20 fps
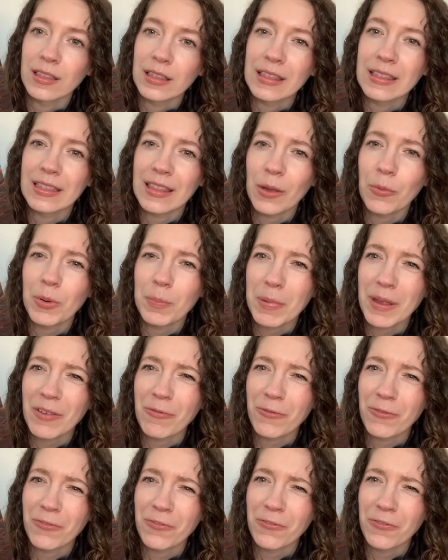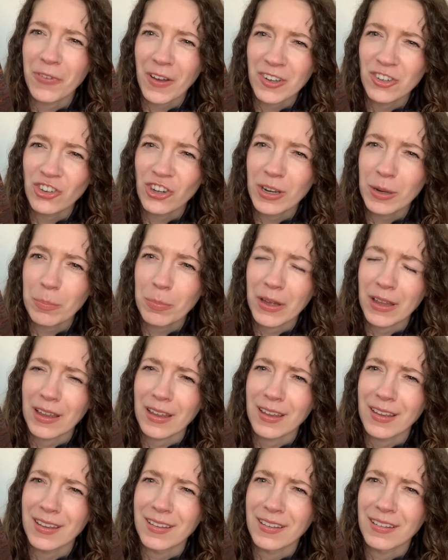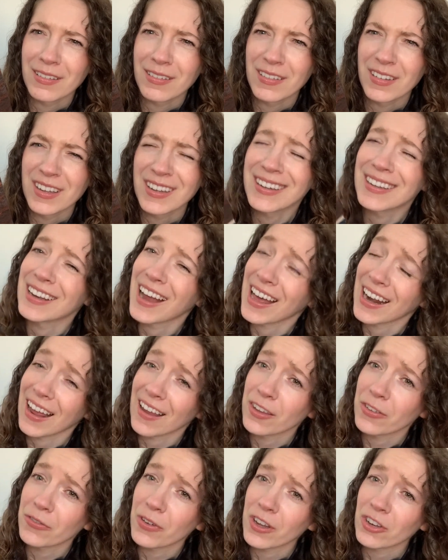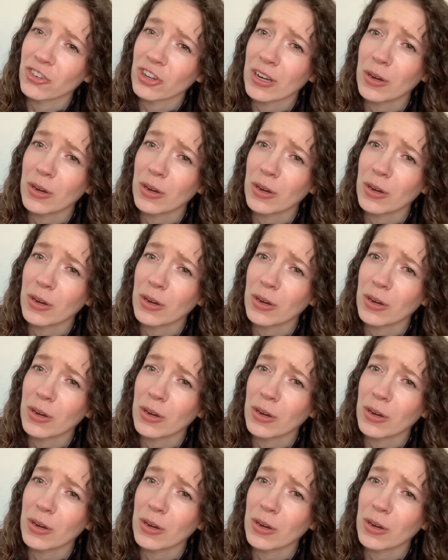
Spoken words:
they would be fudgy, but not as fudgy,